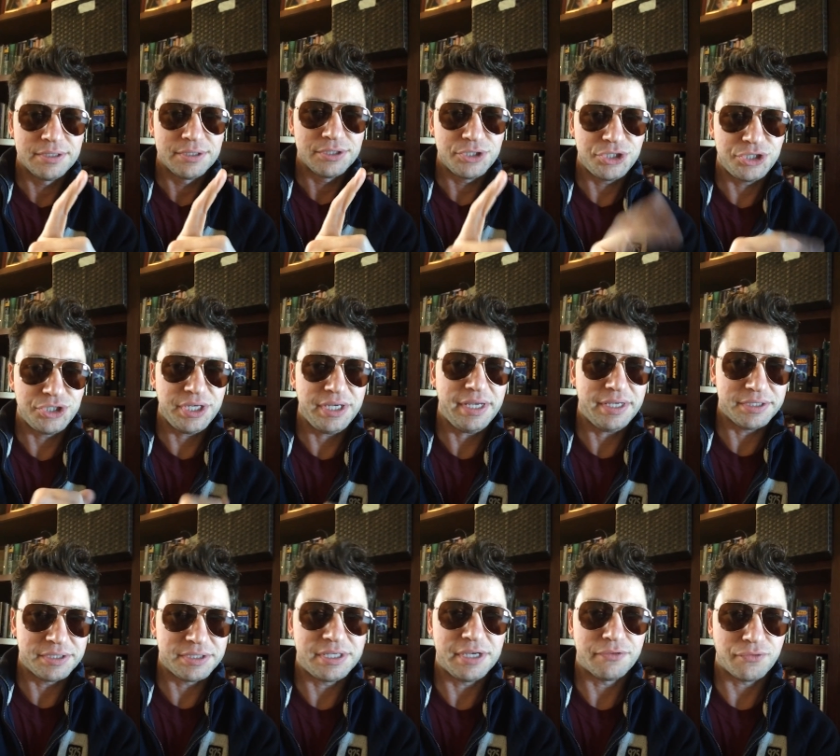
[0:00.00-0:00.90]
She
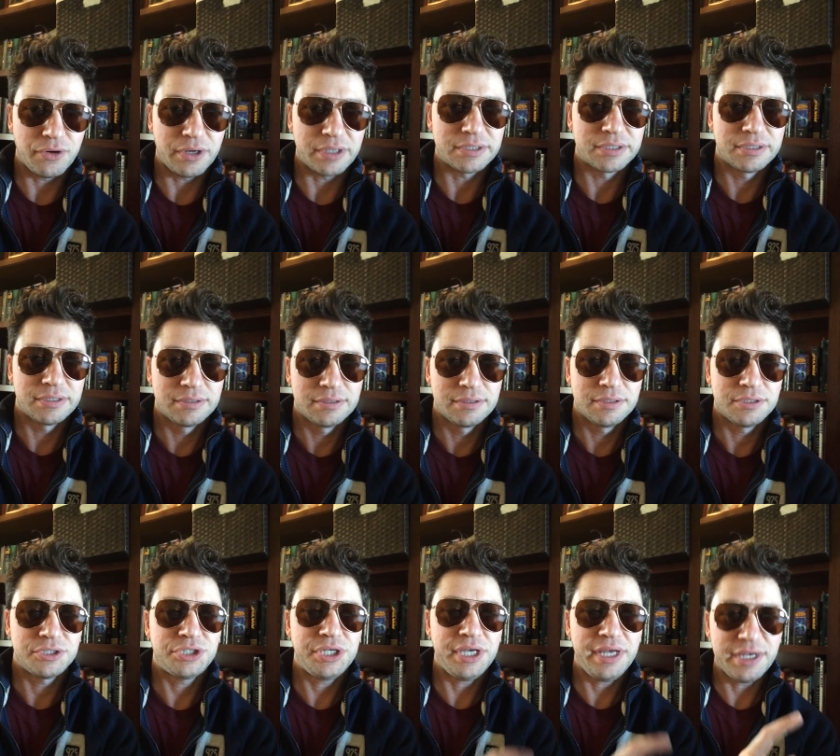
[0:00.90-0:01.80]
is different.
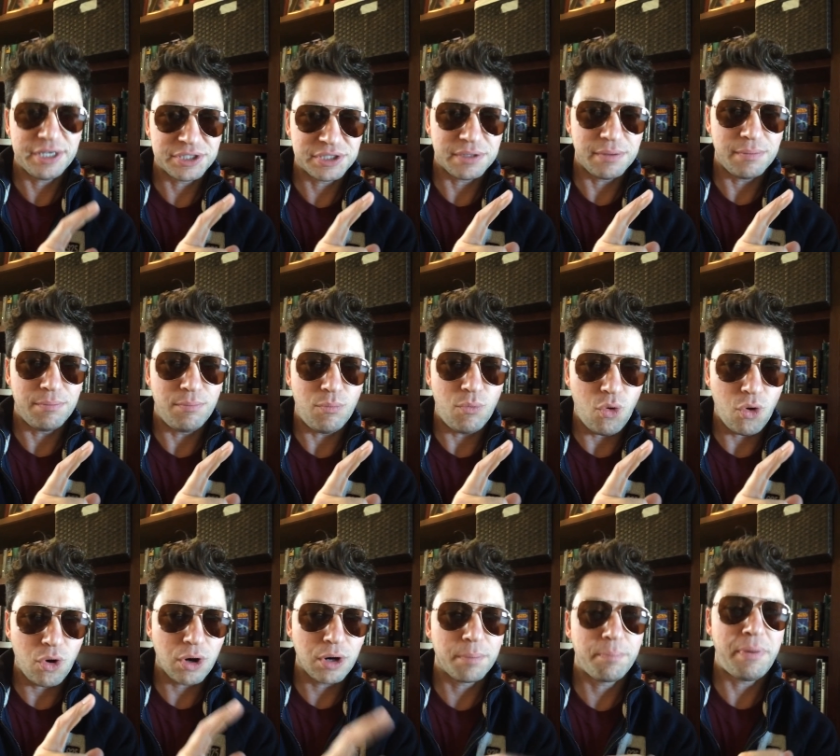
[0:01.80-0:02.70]
She is
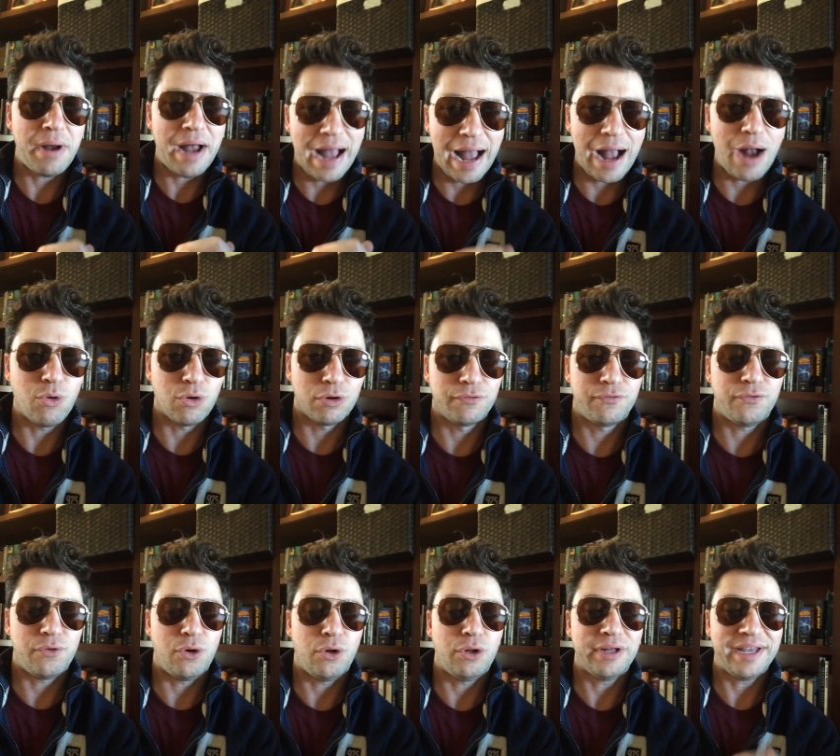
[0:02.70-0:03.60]
more
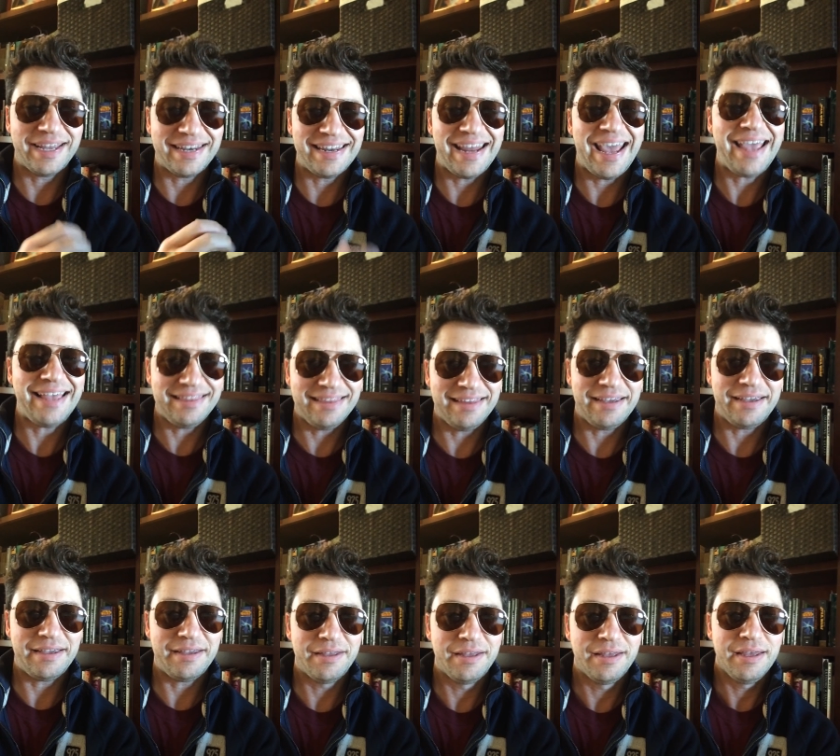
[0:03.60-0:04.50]
powerful
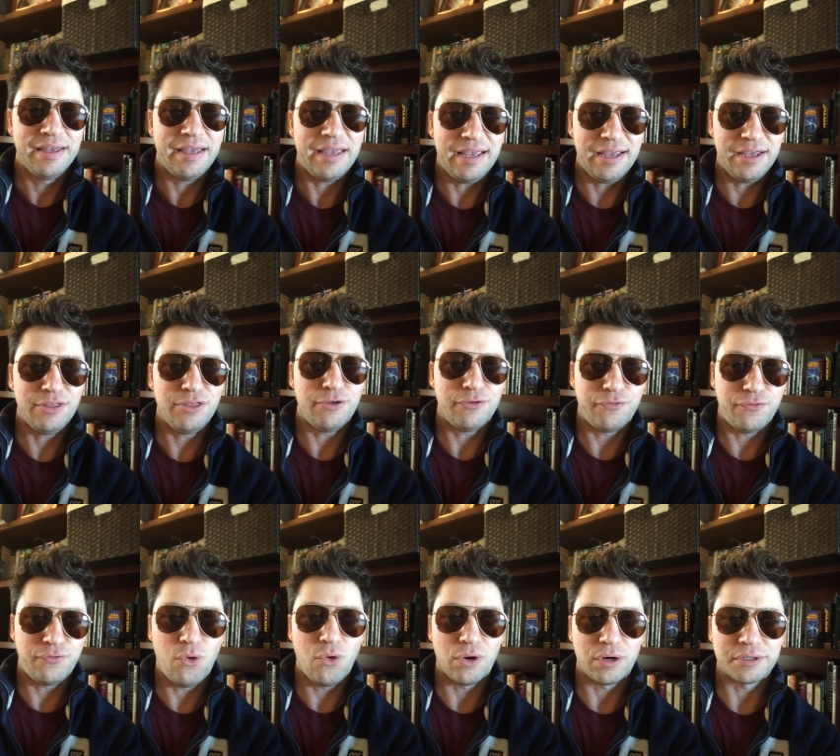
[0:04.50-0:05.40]
innately in the
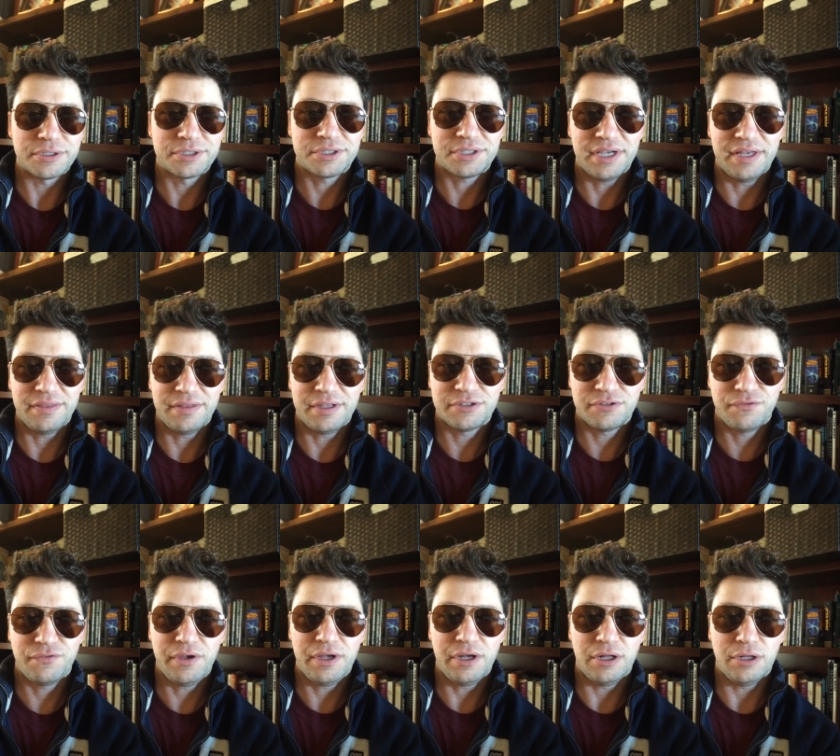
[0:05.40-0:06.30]
Force in this
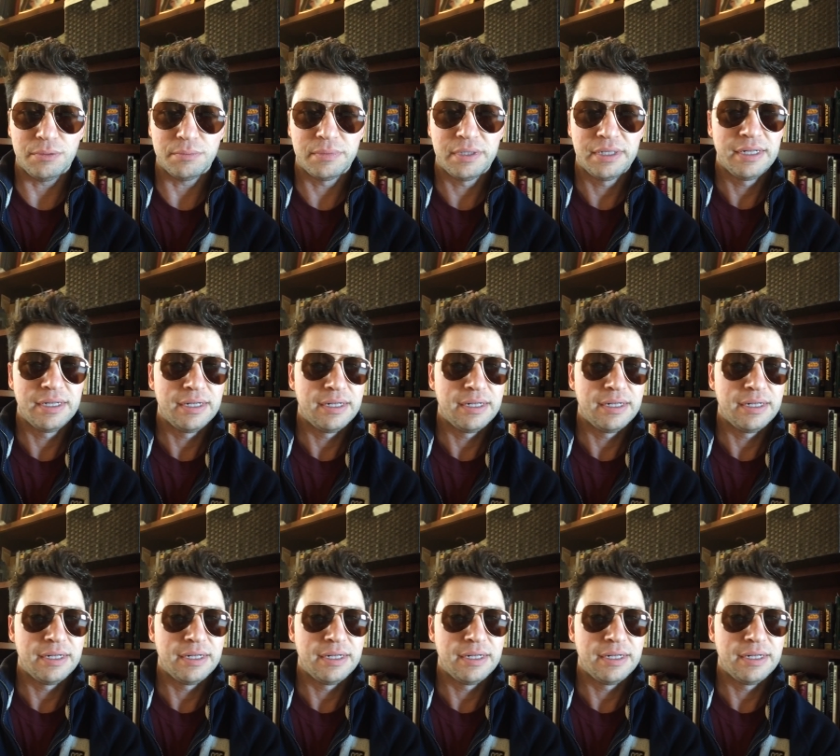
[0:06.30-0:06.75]
film